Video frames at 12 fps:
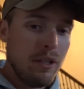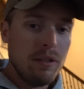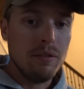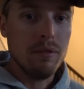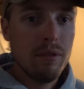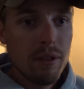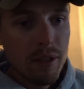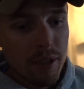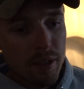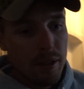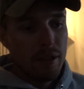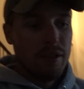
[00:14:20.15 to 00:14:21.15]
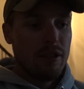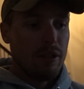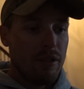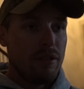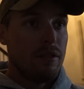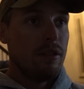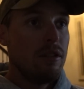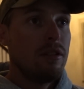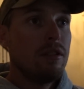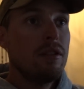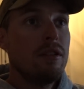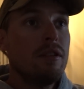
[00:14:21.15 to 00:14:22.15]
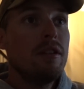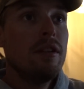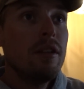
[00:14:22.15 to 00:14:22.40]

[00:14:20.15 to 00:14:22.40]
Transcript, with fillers: can do. He's like, he's trying to order some food.